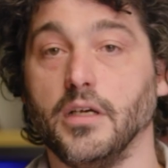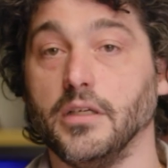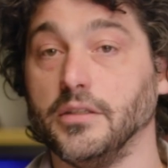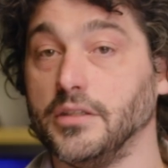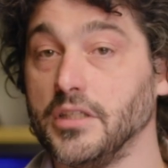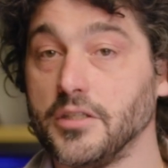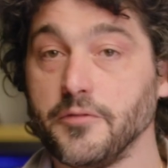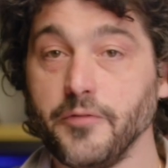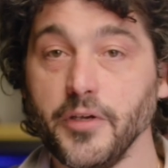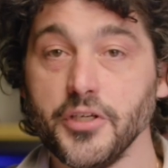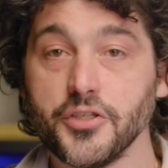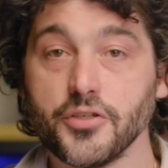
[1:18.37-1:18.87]

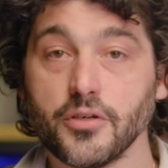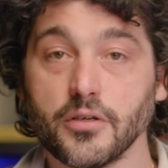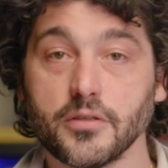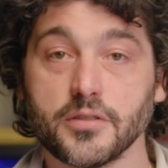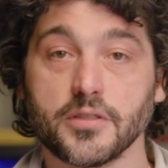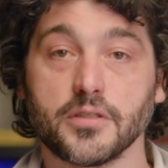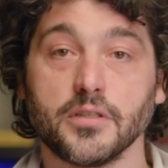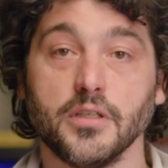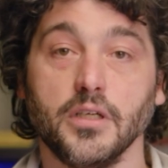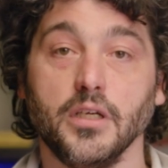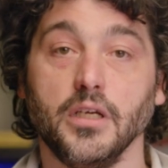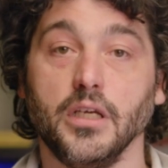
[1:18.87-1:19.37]
These
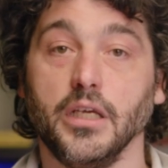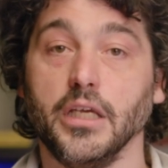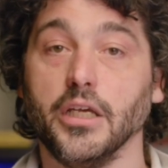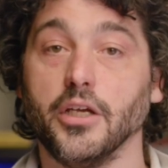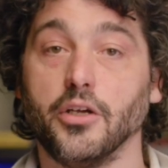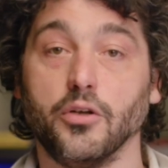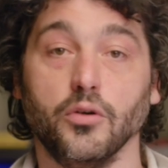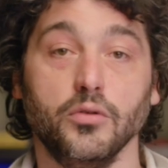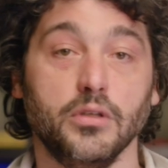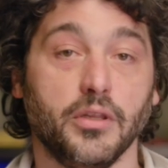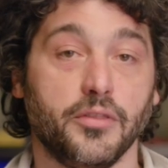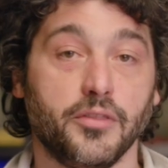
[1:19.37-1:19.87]
features
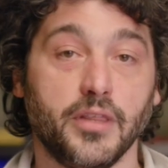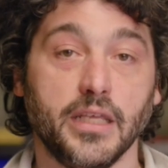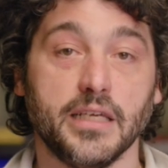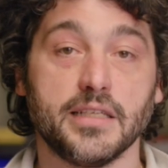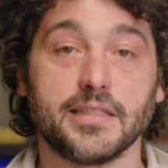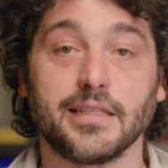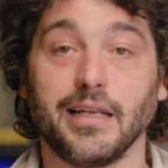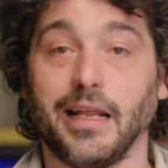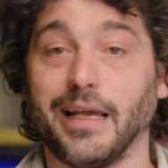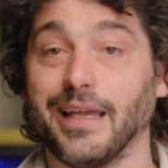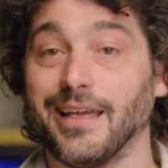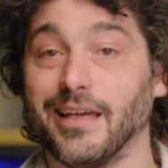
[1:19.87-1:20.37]
include
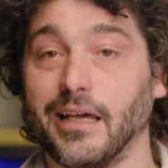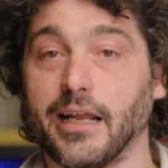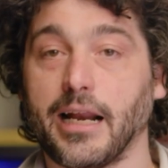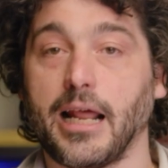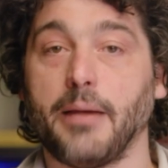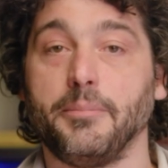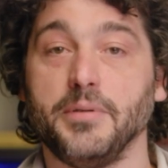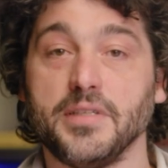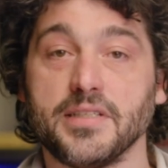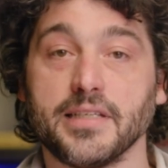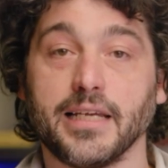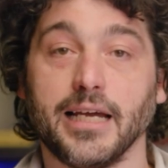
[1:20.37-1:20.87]
things like
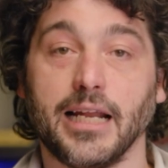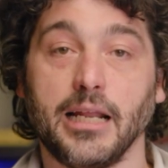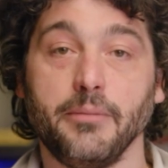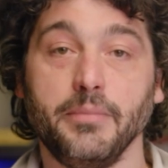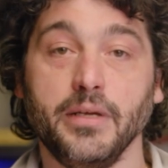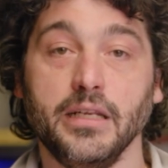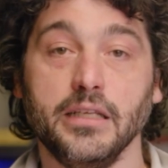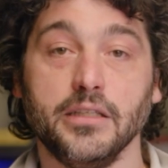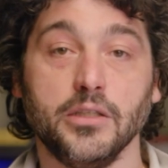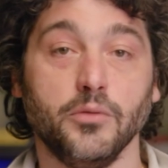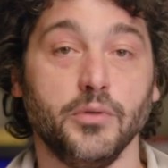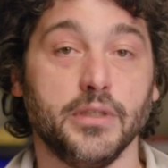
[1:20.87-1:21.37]
rapid
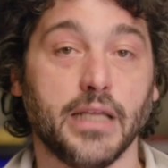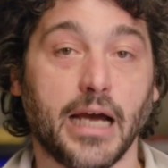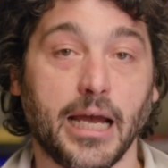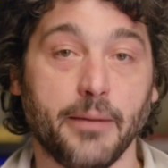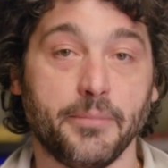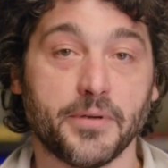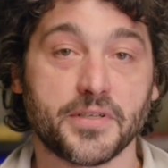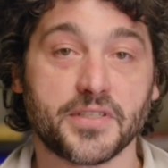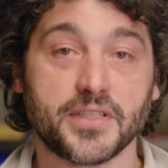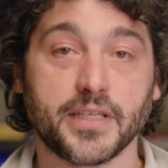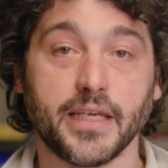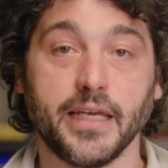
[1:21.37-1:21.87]
scalability with
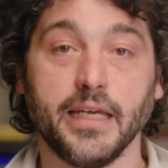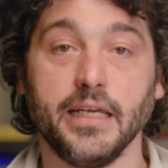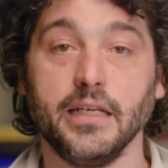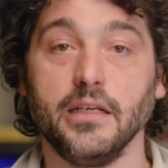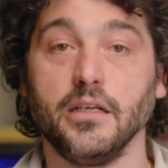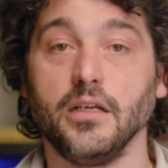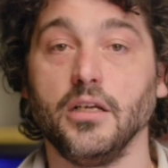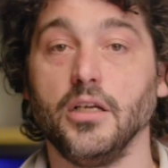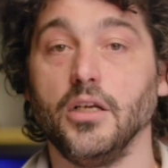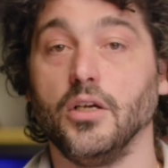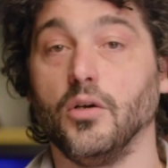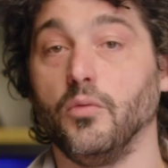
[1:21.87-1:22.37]

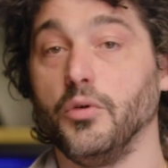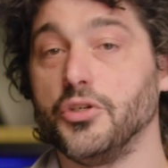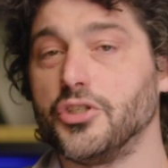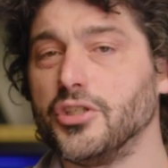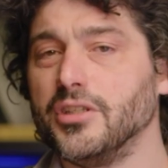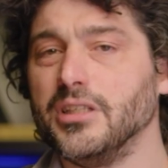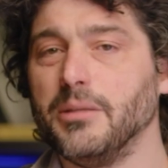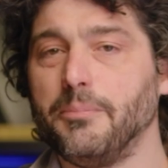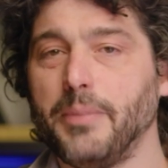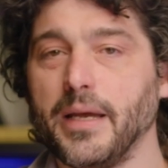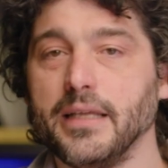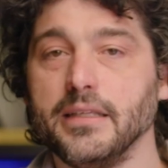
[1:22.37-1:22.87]
hyperscale, which
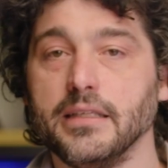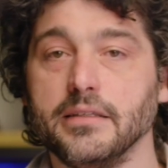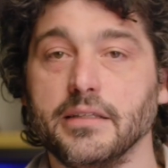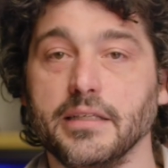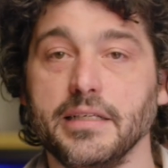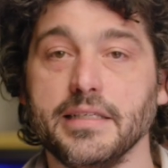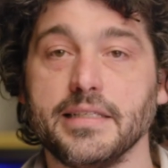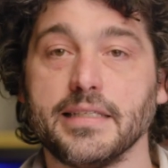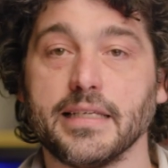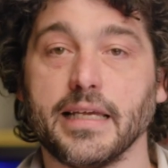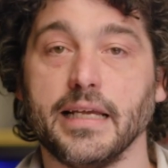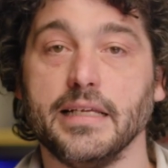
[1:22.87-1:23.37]

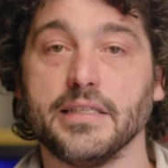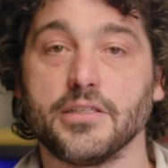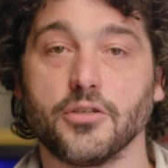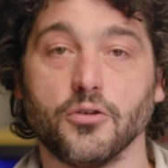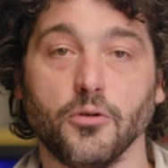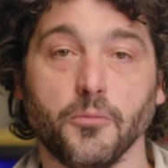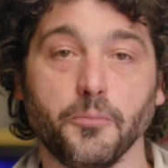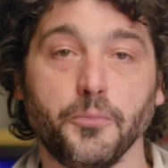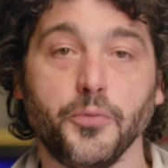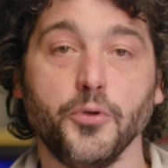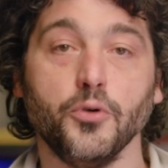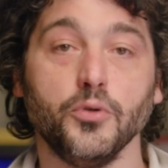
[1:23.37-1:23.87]
independently scales
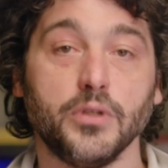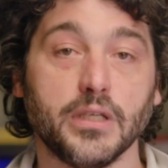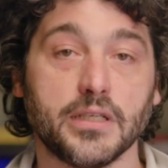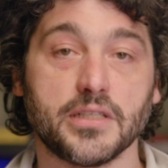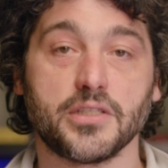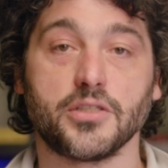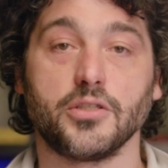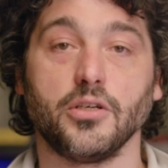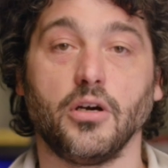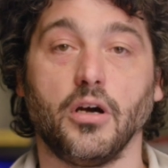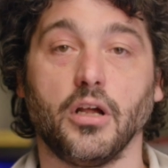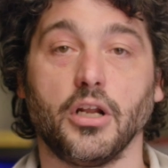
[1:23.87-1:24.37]
compute and
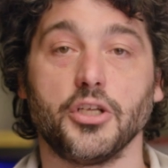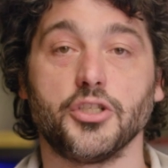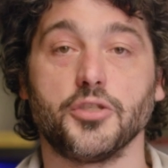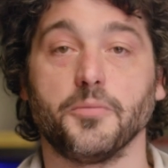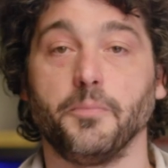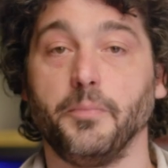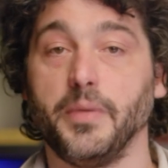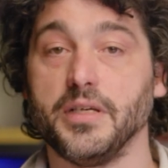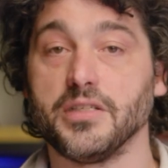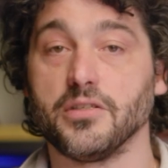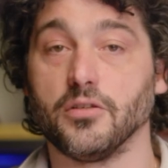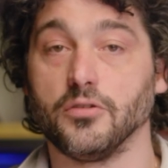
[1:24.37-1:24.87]
storage
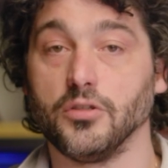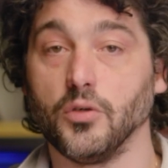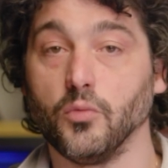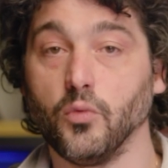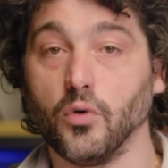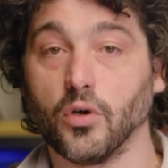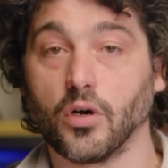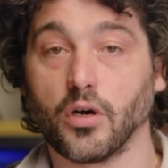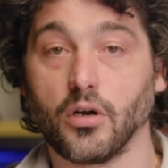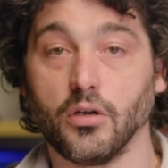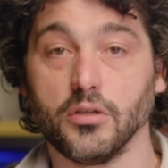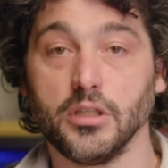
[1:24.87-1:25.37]
based on the
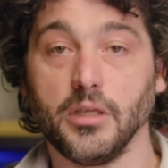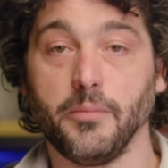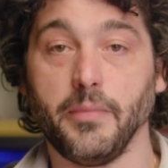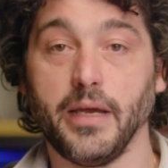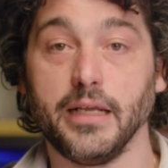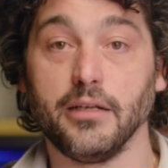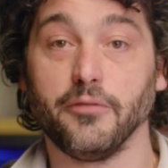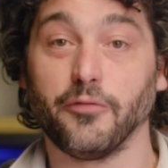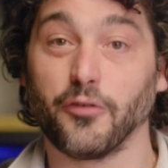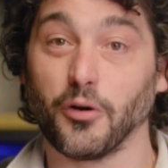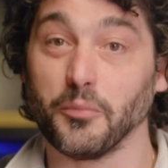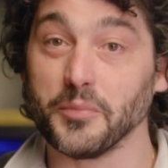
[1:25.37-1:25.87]
workload
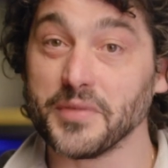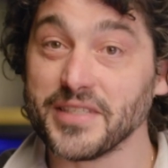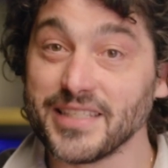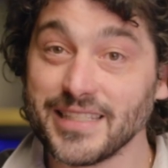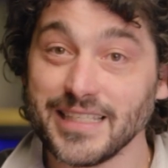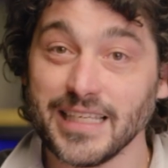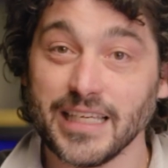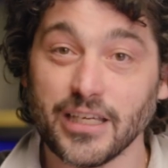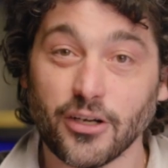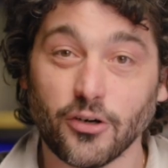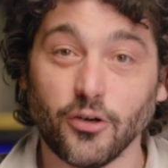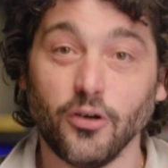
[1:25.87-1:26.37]
demand from
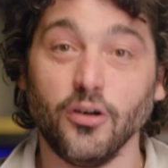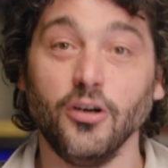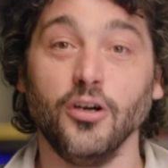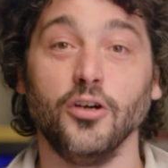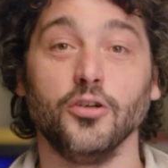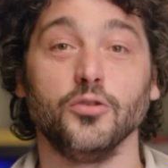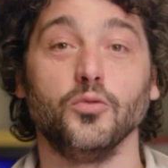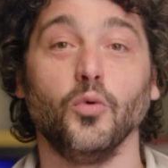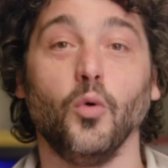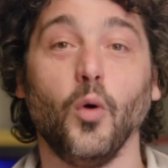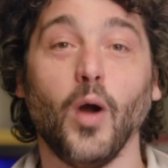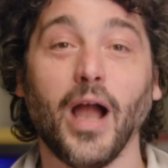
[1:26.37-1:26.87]
0
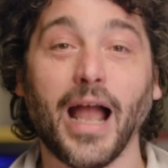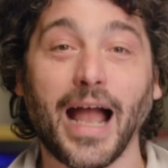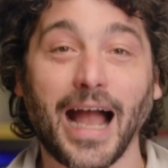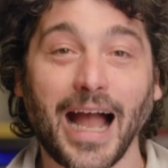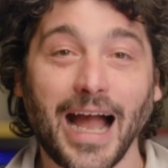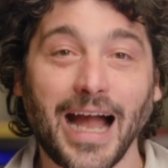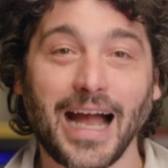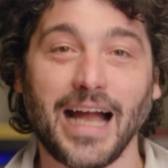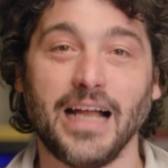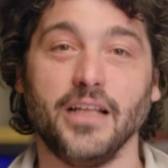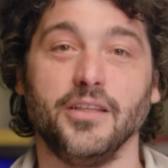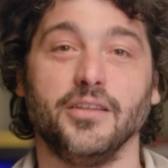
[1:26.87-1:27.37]
to
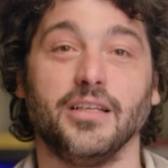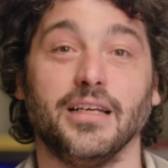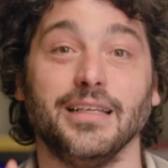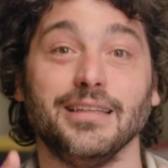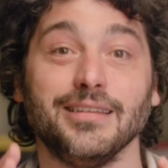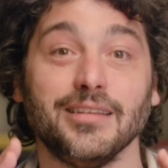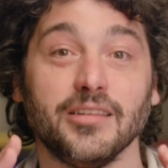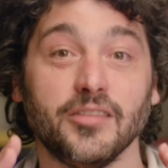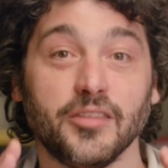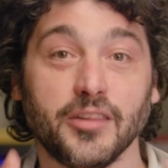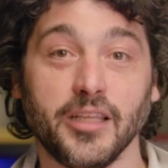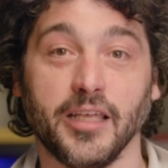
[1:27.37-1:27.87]

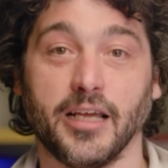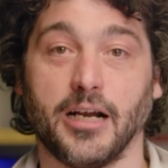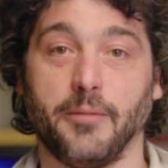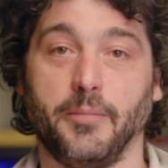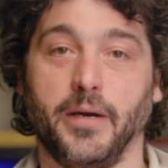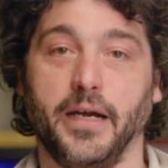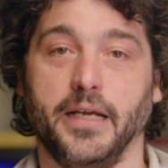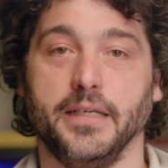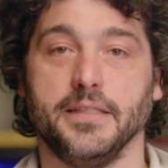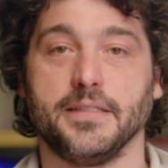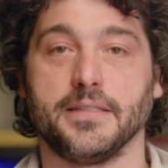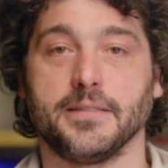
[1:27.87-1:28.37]
100
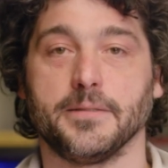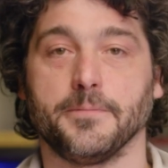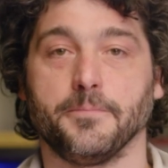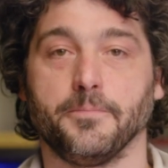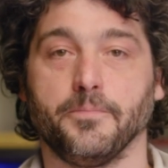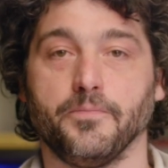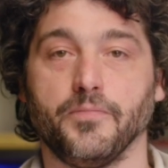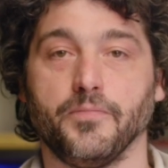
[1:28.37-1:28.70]
terabytes.